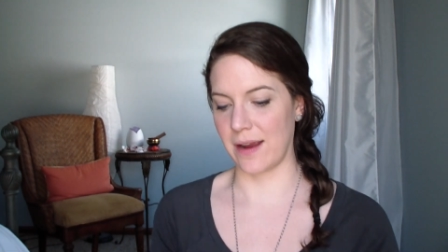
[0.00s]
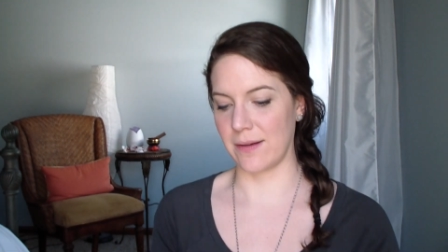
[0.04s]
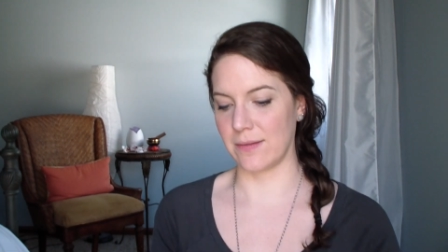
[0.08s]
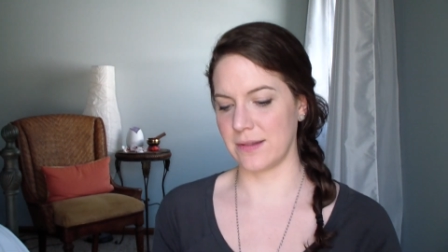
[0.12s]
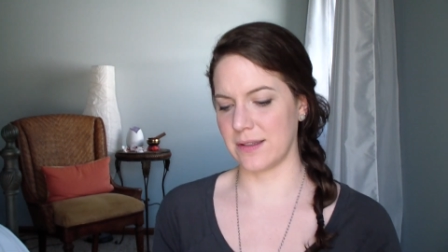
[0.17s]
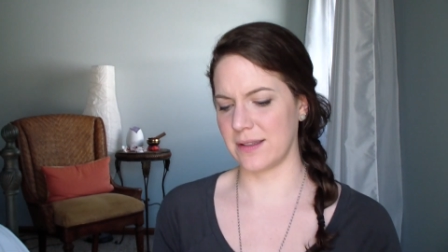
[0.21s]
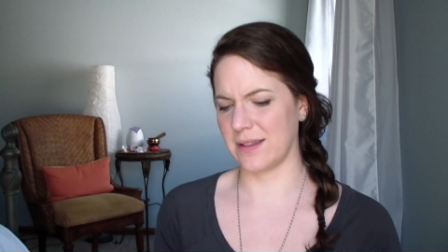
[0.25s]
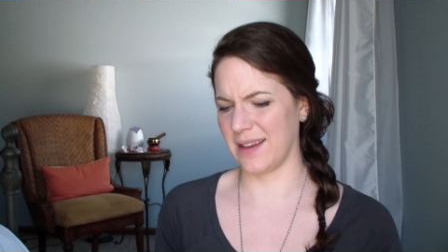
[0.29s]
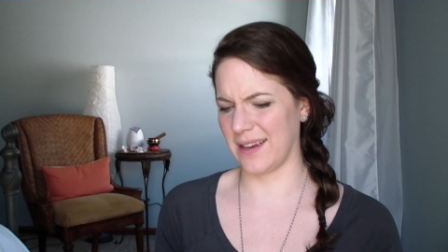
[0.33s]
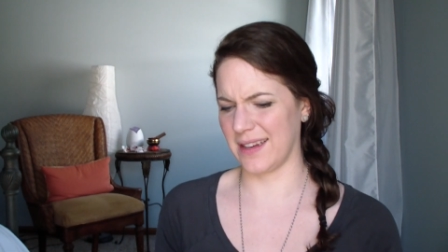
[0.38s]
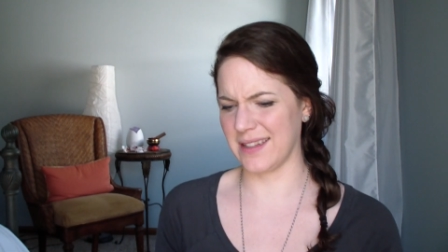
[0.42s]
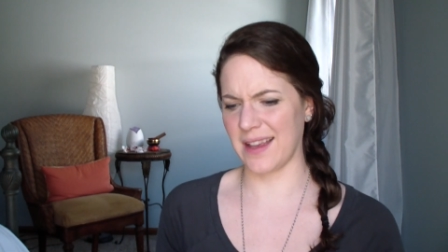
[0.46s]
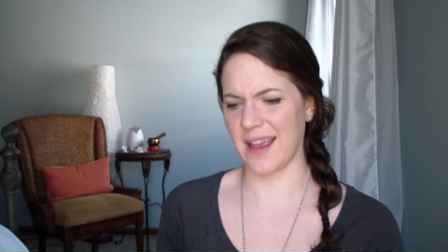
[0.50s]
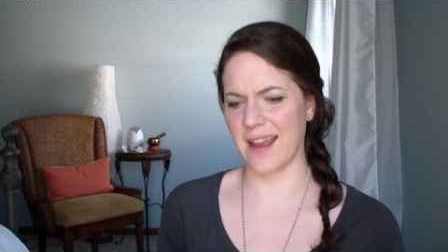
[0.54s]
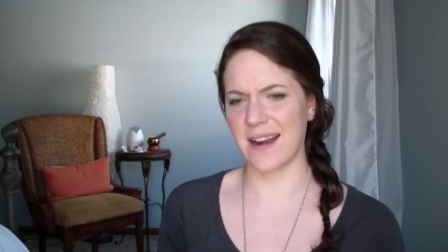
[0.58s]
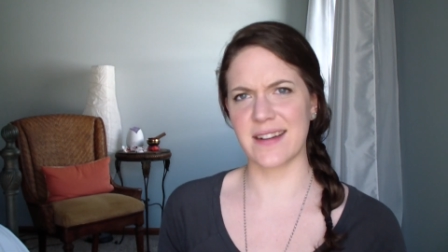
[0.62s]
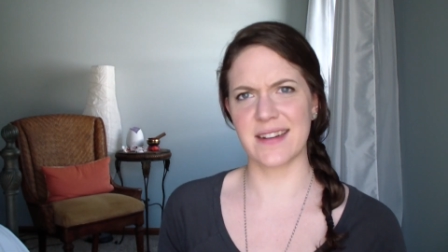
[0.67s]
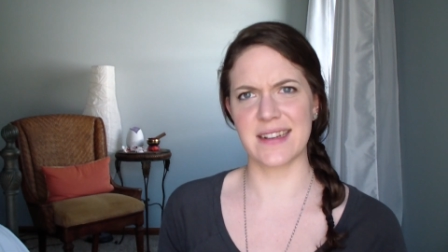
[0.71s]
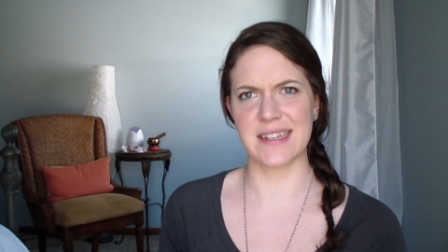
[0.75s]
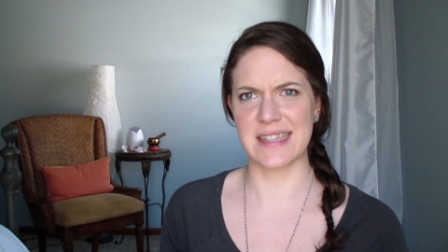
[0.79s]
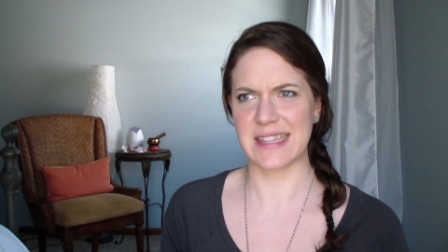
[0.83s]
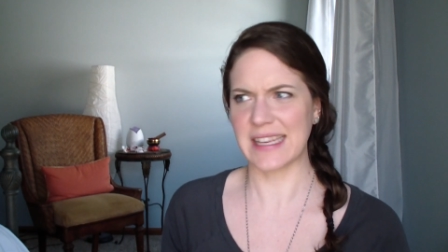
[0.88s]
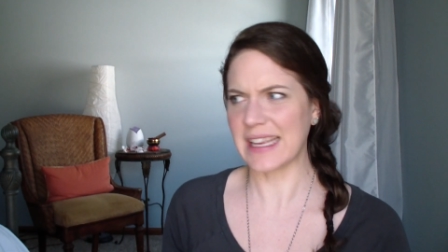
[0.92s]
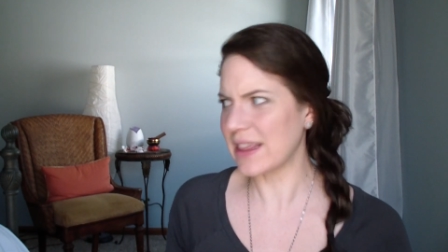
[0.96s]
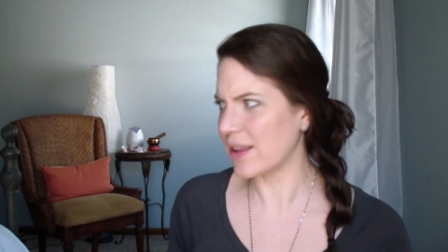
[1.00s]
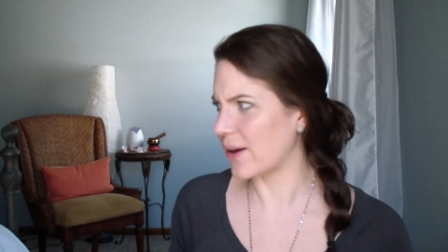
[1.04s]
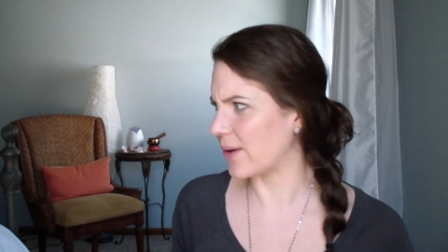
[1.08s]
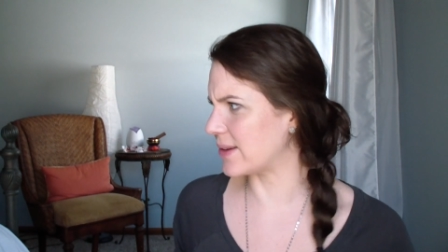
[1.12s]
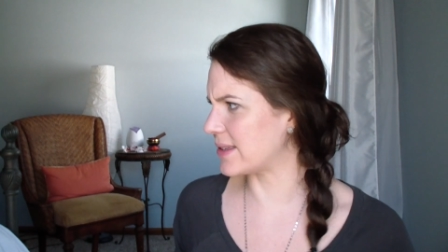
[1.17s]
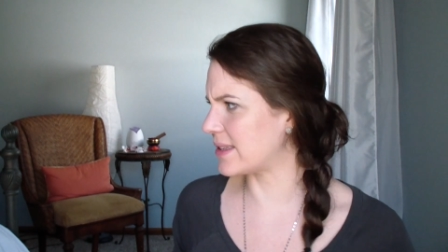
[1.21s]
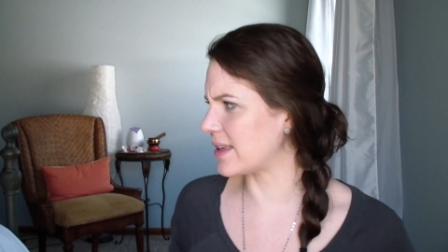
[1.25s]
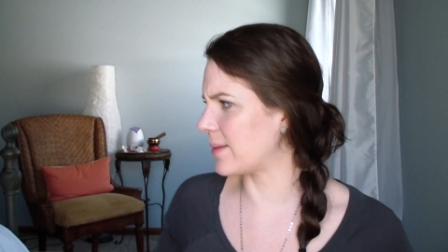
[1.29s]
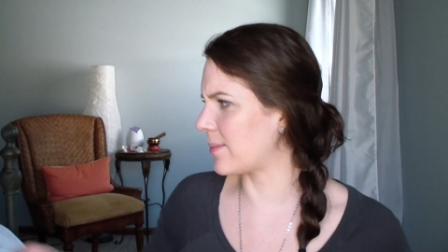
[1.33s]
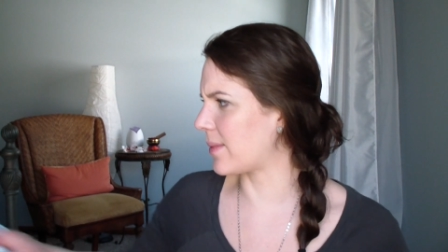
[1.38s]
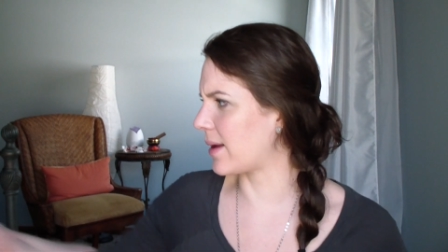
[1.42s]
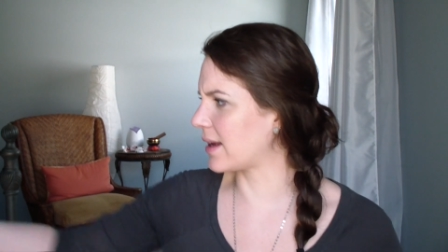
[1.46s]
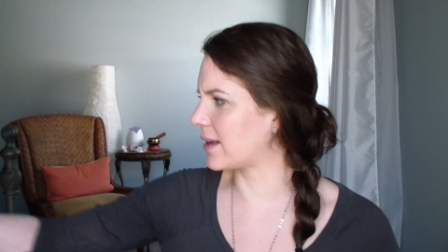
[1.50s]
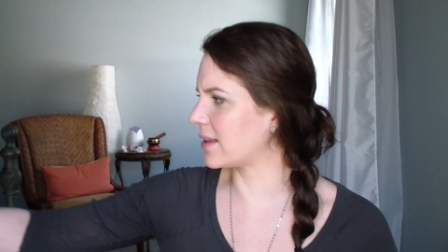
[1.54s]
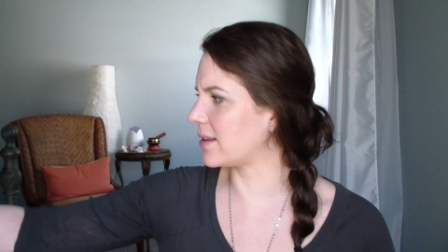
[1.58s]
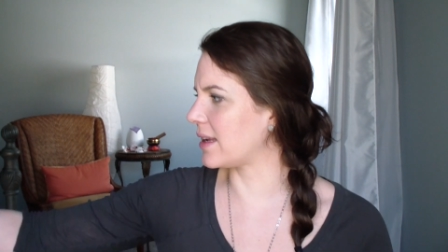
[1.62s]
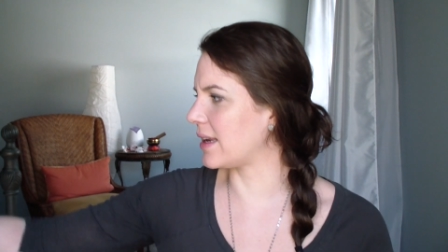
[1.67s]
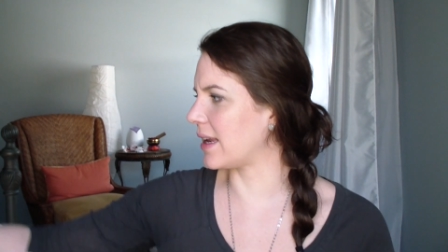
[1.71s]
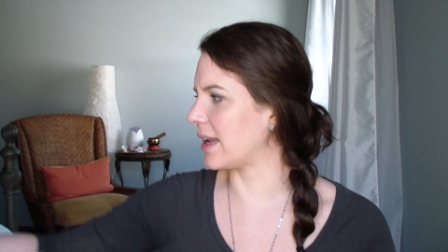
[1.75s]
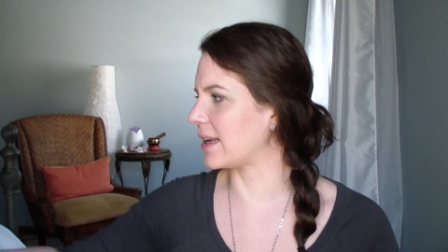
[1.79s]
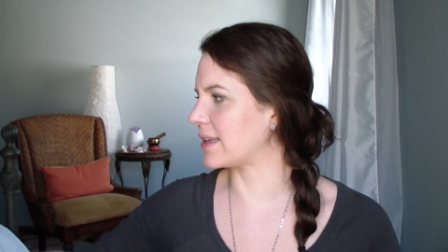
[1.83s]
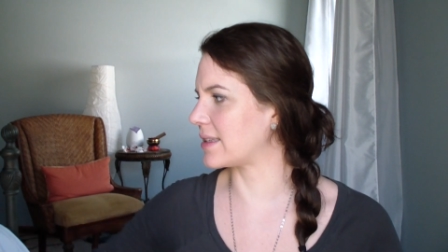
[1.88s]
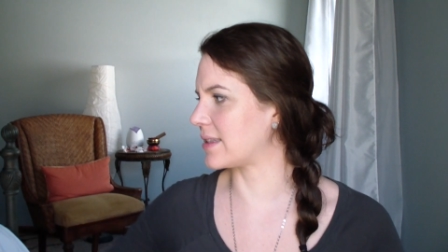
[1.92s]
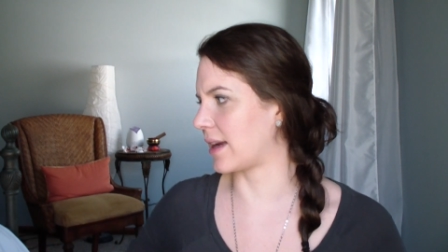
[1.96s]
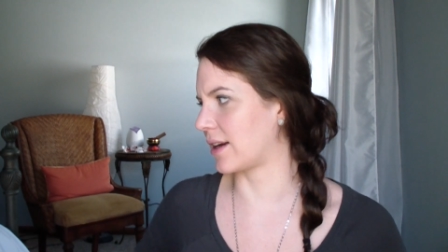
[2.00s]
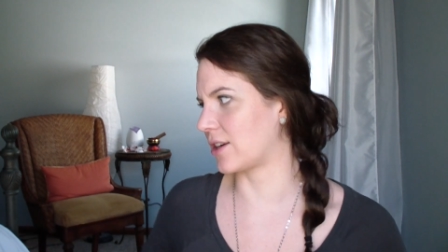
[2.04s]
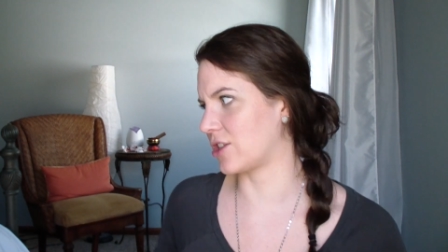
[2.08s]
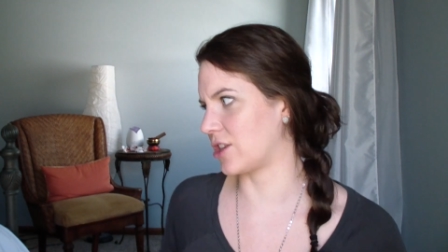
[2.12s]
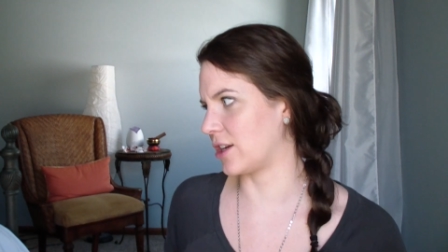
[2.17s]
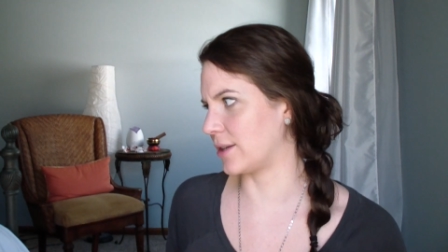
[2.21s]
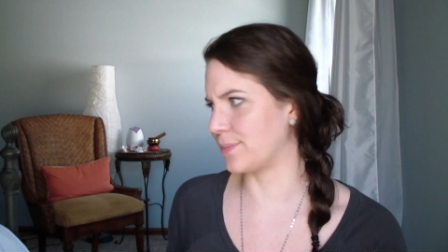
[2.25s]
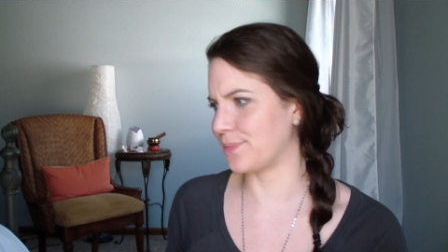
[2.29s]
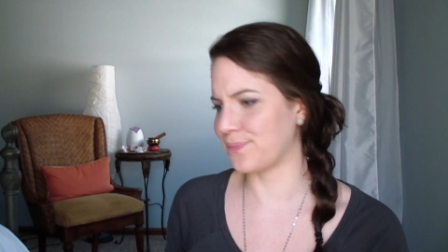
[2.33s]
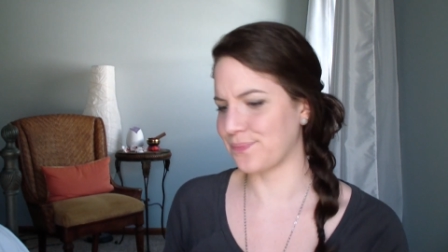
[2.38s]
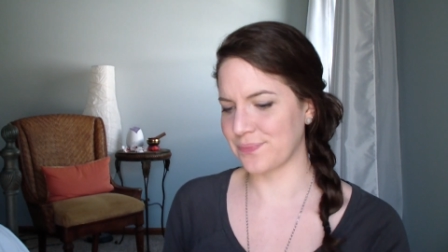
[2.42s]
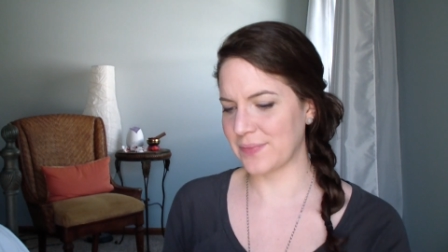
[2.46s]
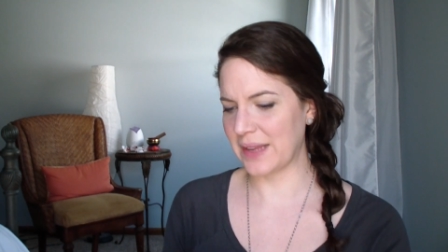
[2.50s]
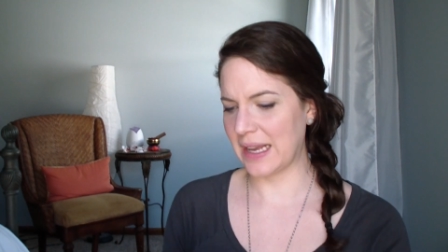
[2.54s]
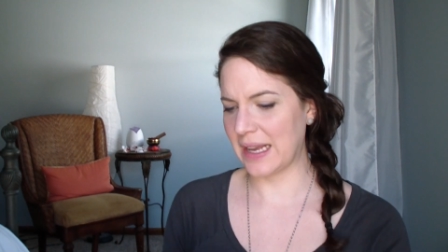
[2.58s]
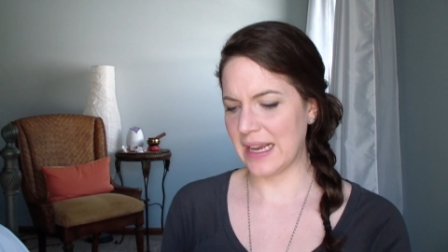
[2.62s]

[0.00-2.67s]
I was excited to see those in my cleaning section.